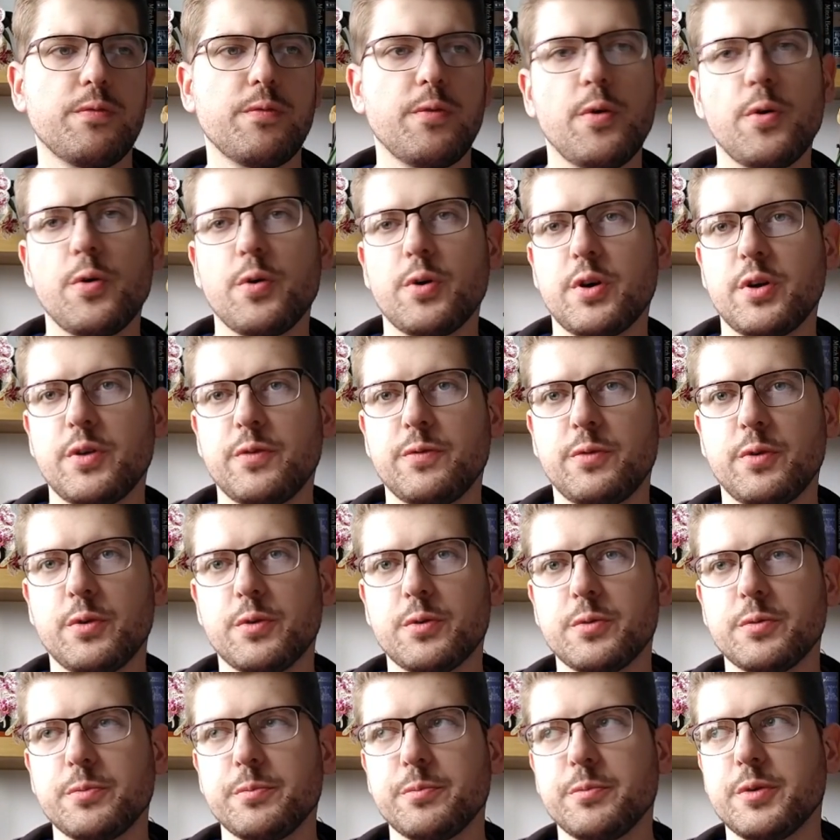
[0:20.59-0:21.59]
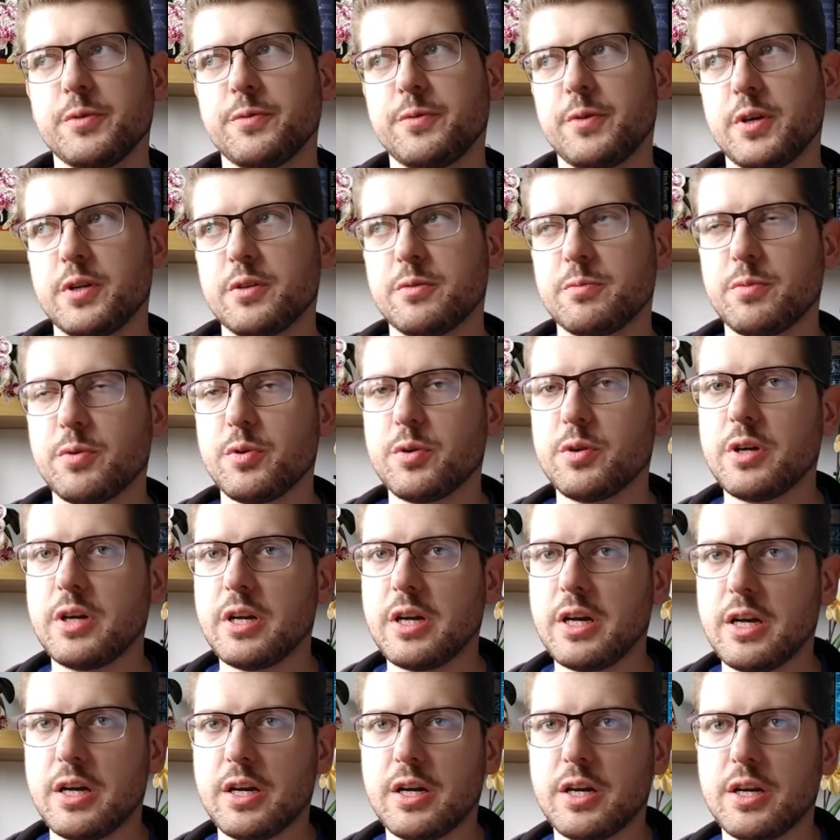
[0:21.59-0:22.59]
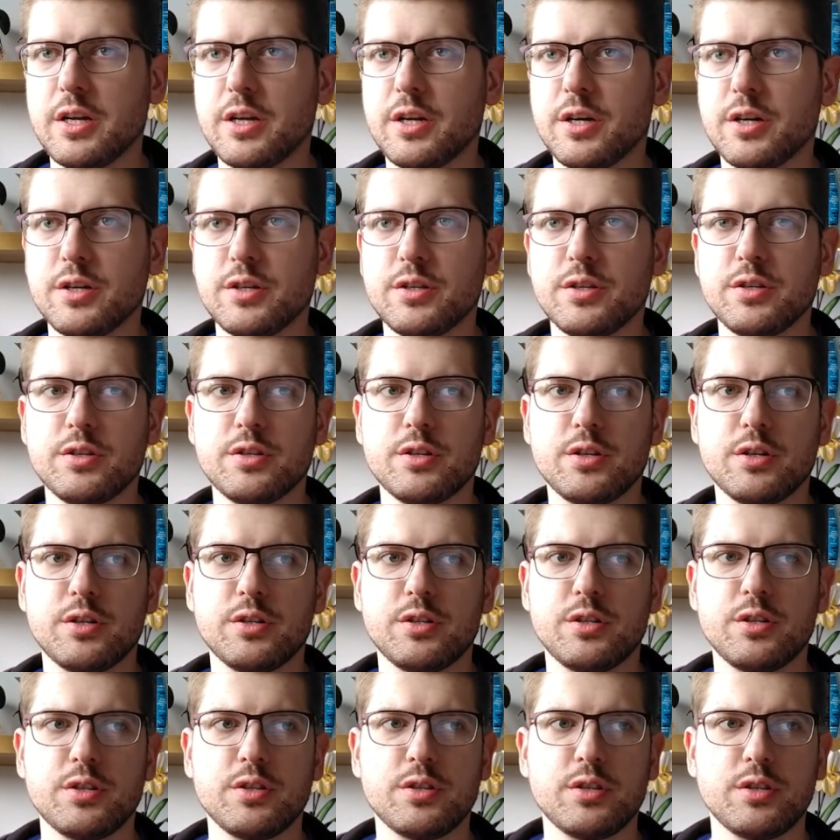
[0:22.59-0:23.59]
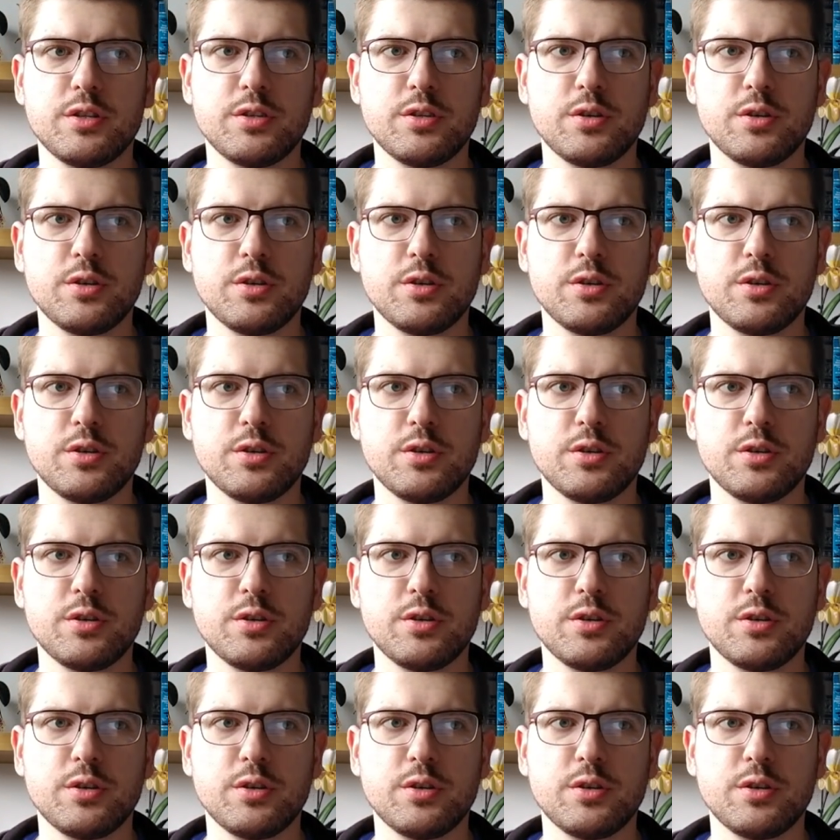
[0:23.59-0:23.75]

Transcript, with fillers: Orchid Forum on Facebook and I started